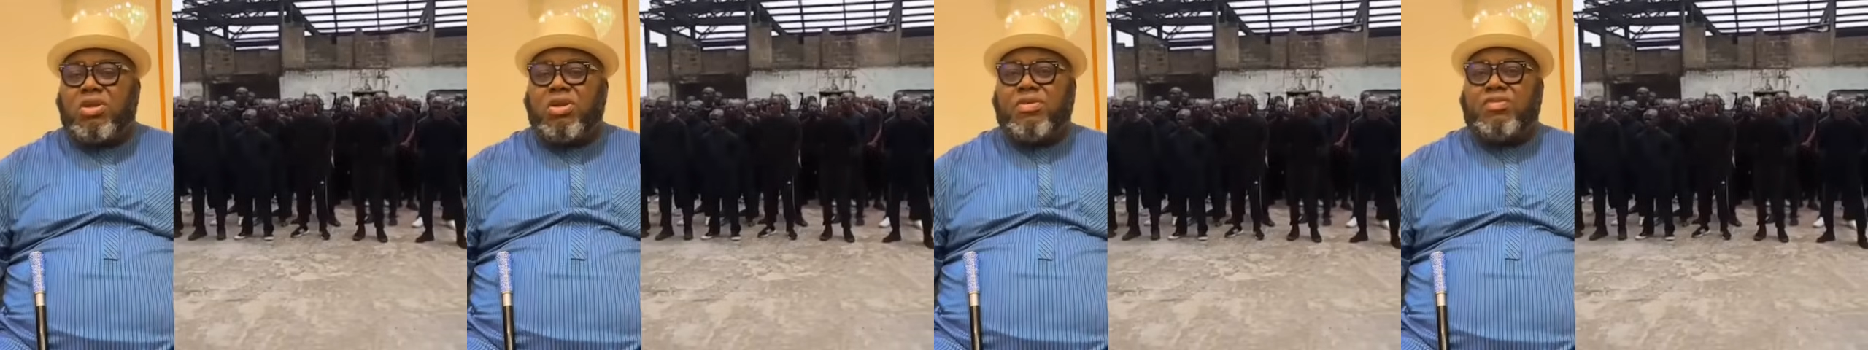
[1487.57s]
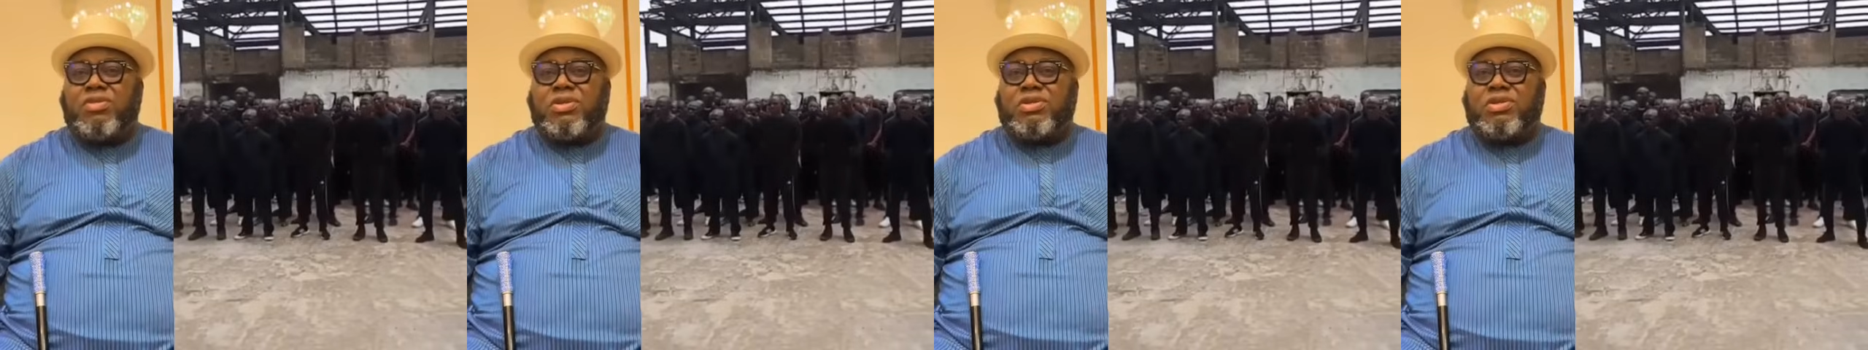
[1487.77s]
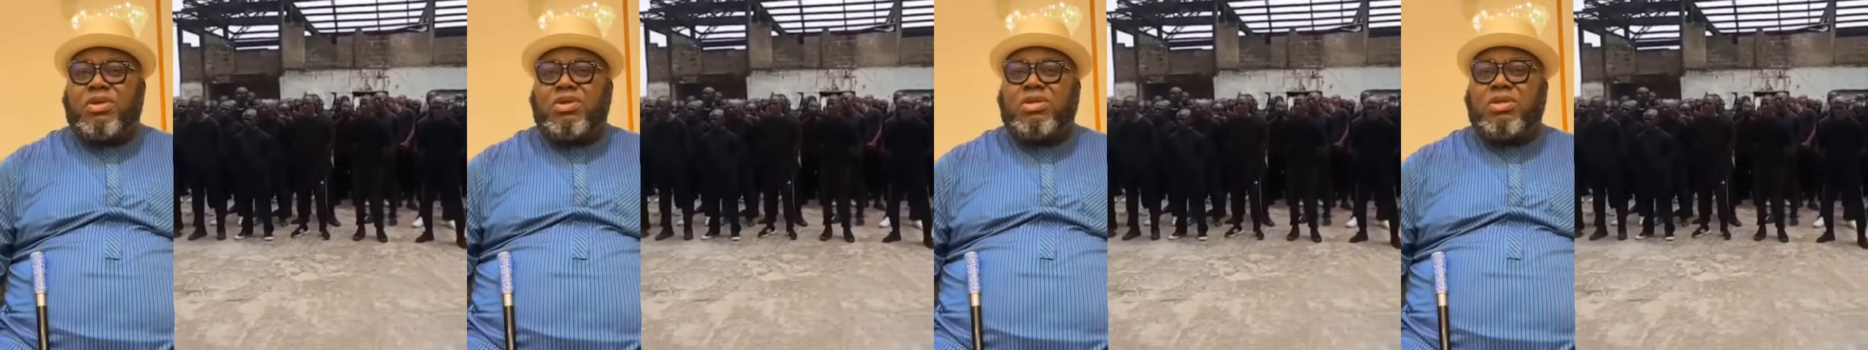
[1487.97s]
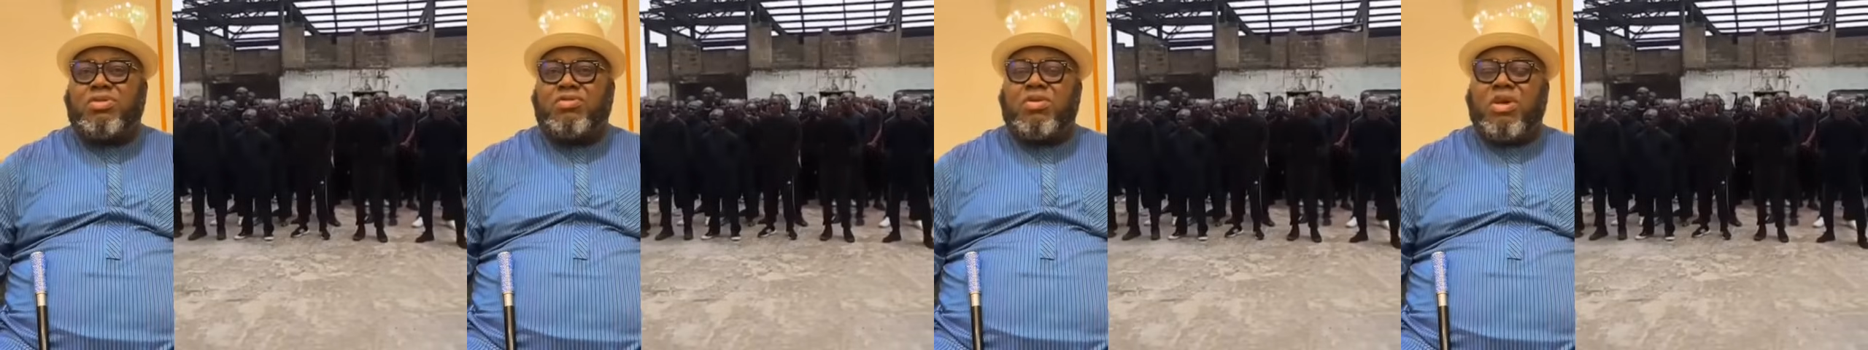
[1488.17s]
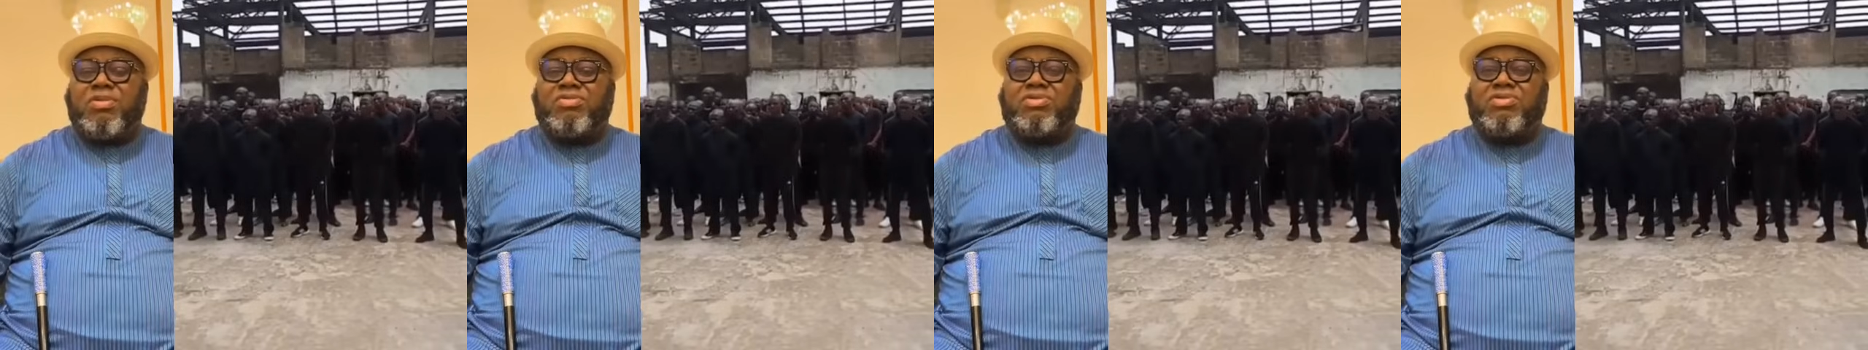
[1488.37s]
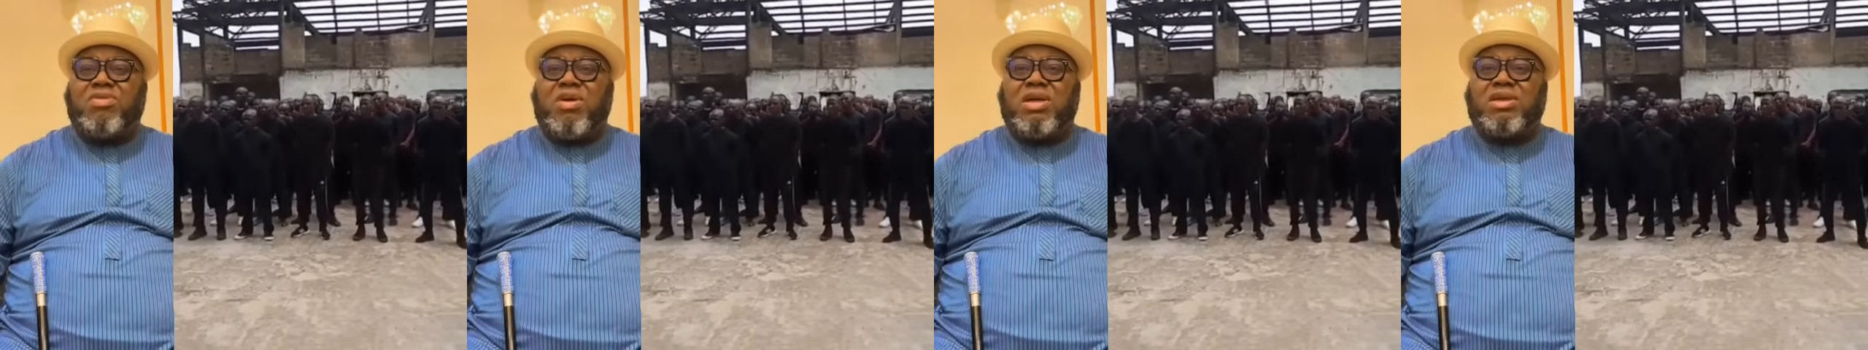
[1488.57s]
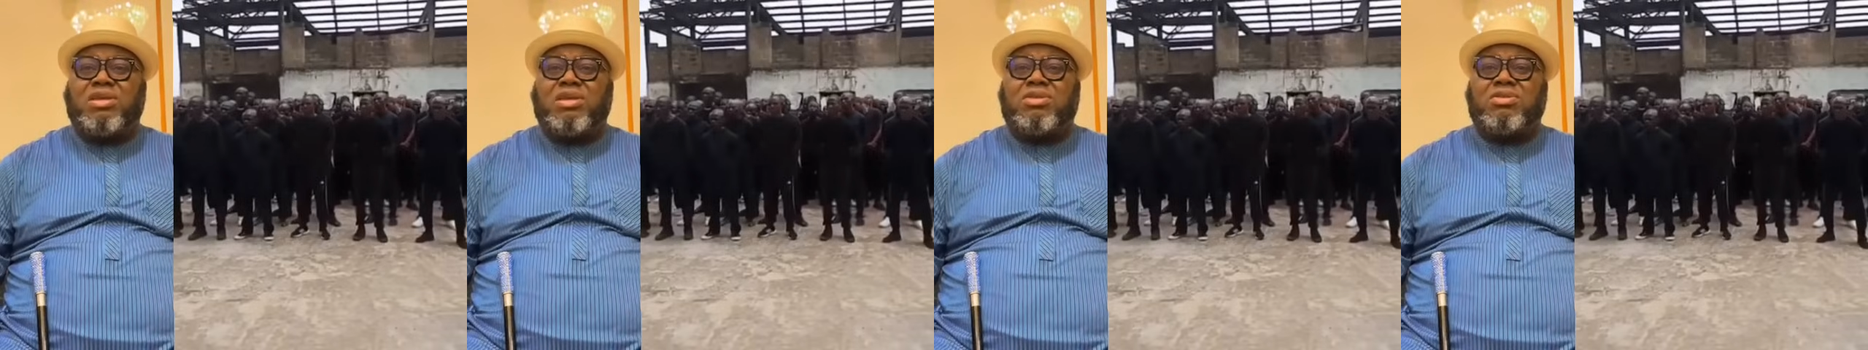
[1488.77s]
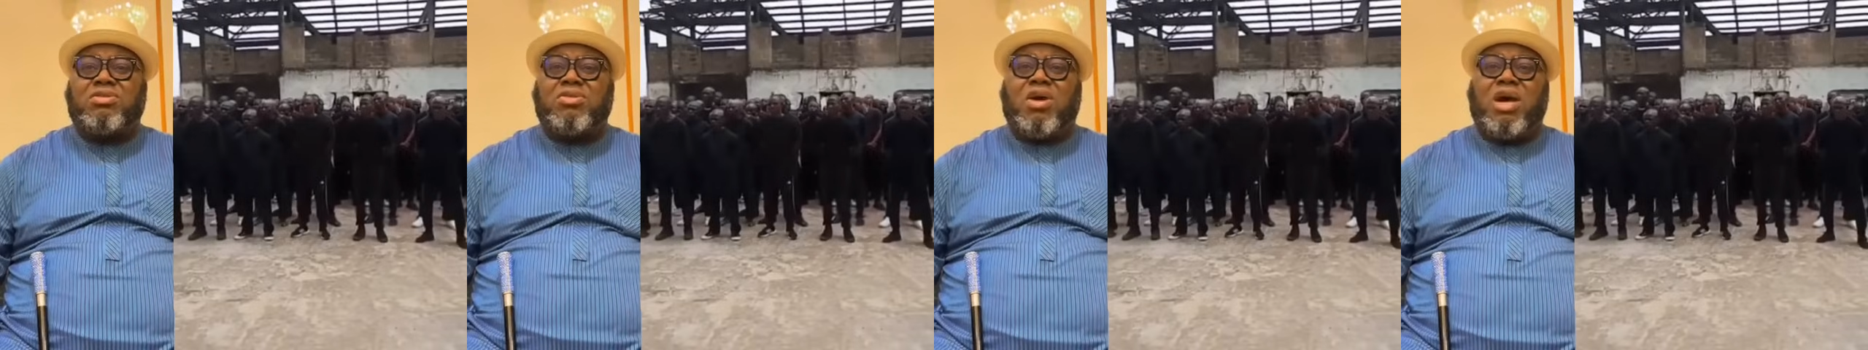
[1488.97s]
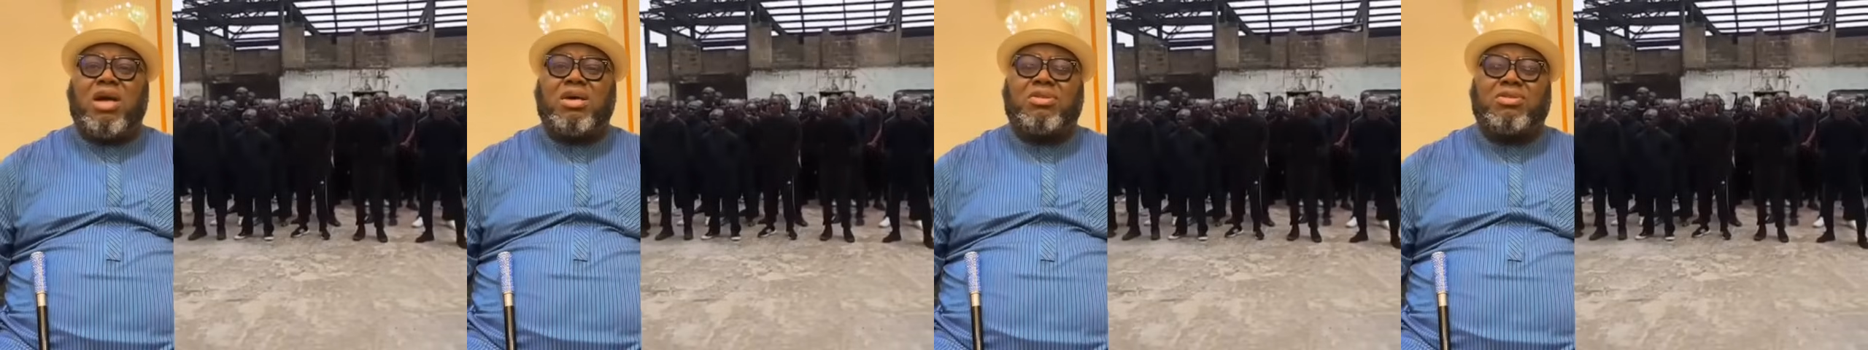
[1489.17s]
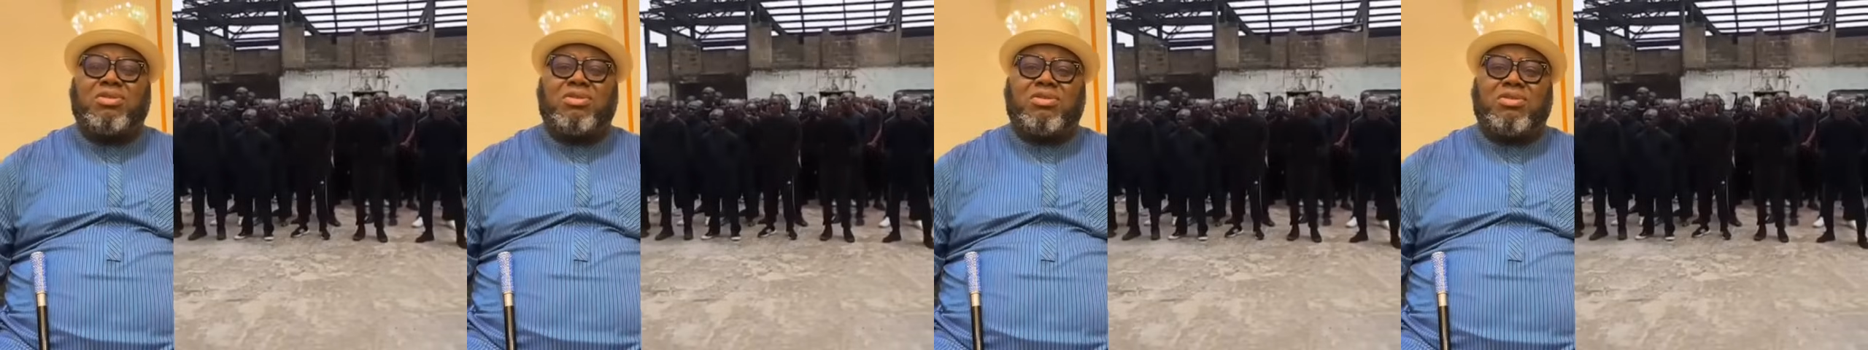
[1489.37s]
All of a sudden, we have swung into
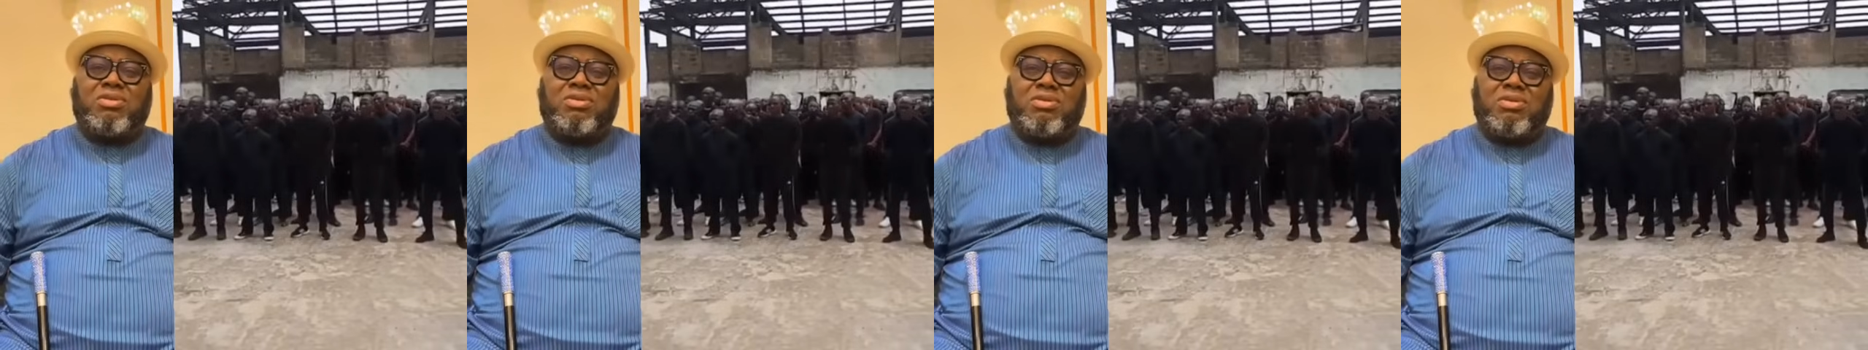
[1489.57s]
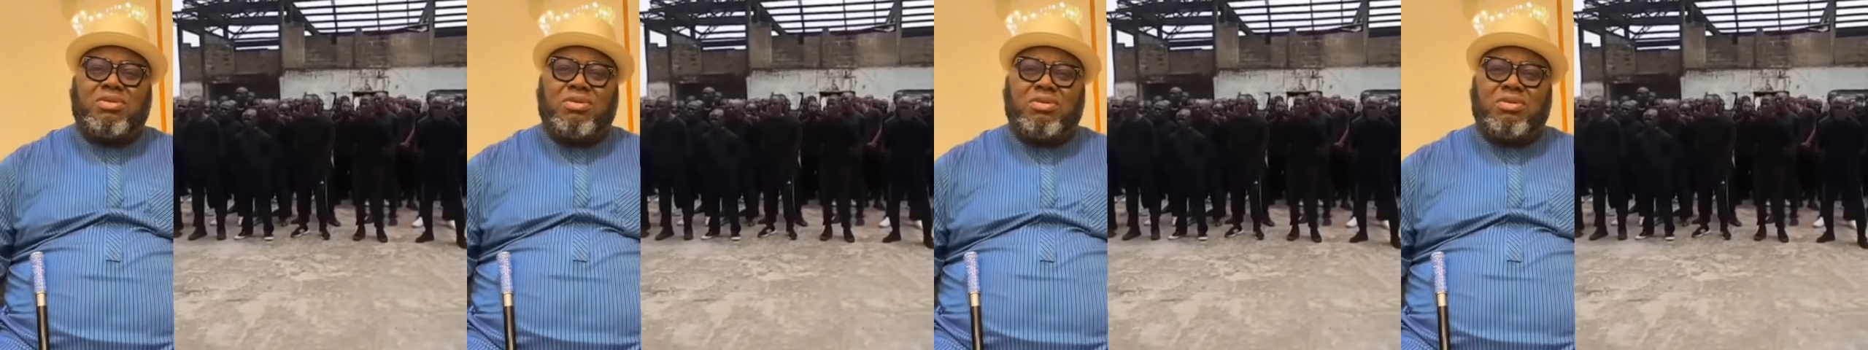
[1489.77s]
action.